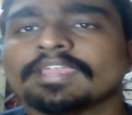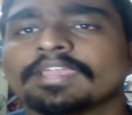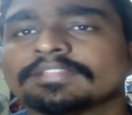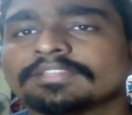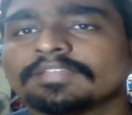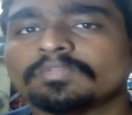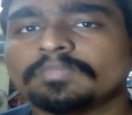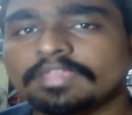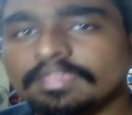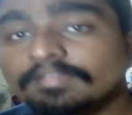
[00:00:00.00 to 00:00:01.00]
and there will
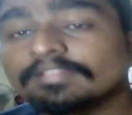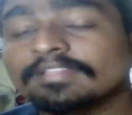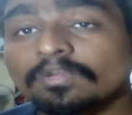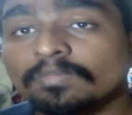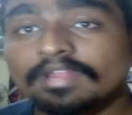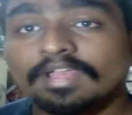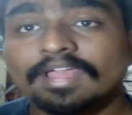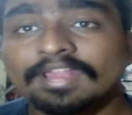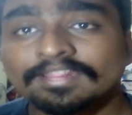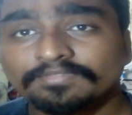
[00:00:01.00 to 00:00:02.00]
be
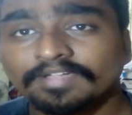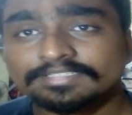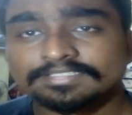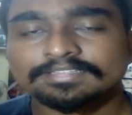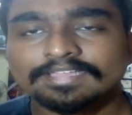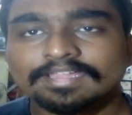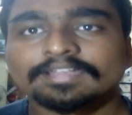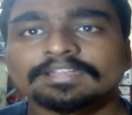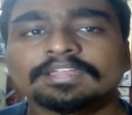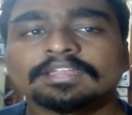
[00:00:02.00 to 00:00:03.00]
another fight scene
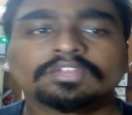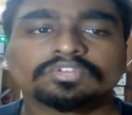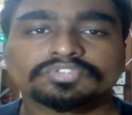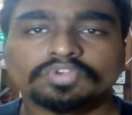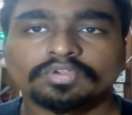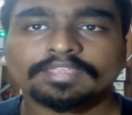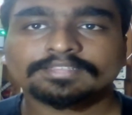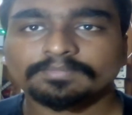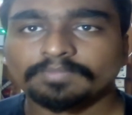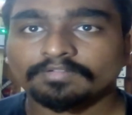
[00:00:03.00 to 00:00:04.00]
there to
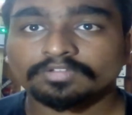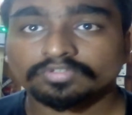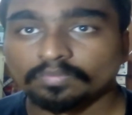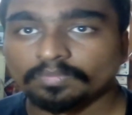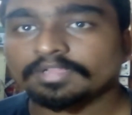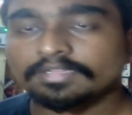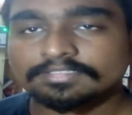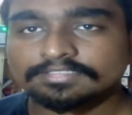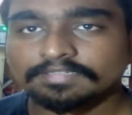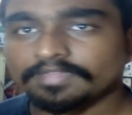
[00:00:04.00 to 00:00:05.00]
showcase the power to the villain
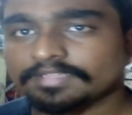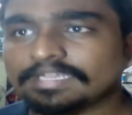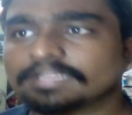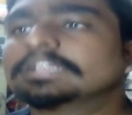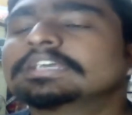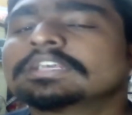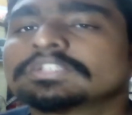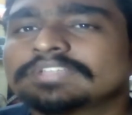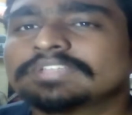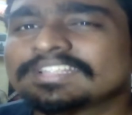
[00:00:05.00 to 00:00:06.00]
and stuff like that.
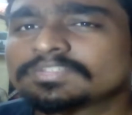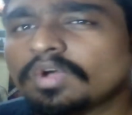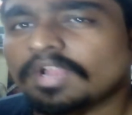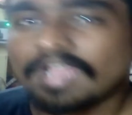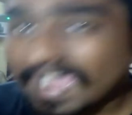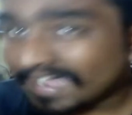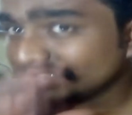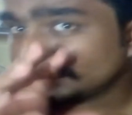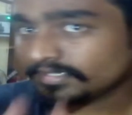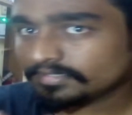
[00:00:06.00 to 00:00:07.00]
So that's what I
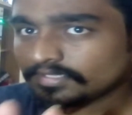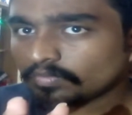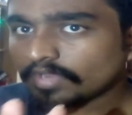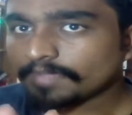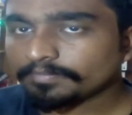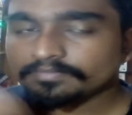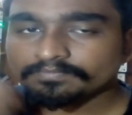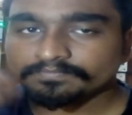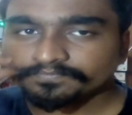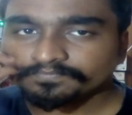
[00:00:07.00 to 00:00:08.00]
think that would happen.
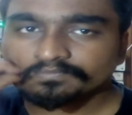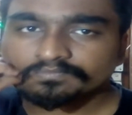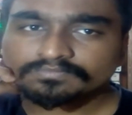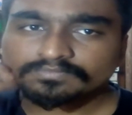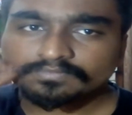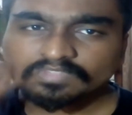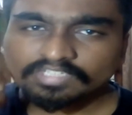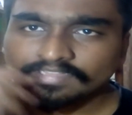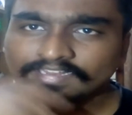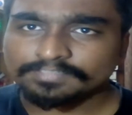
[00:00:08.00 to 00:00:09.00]

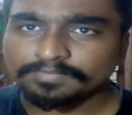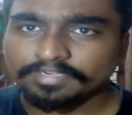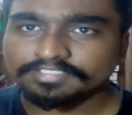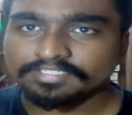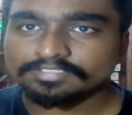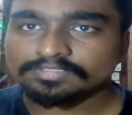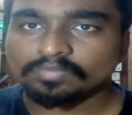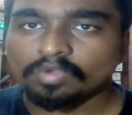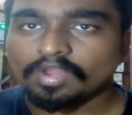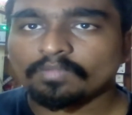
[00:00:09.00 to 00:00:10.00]
The next prediction is
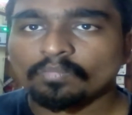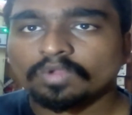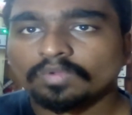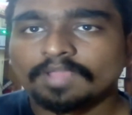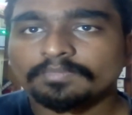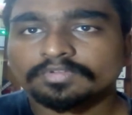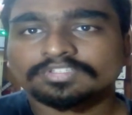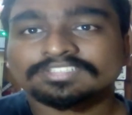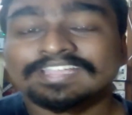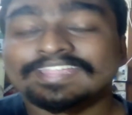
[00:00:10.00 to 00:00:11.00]
what will happen to
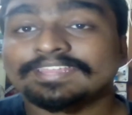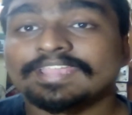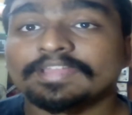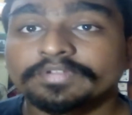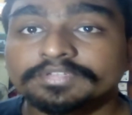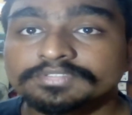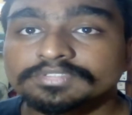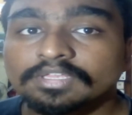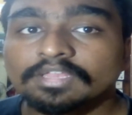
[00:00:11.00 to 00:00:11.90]
the side characters.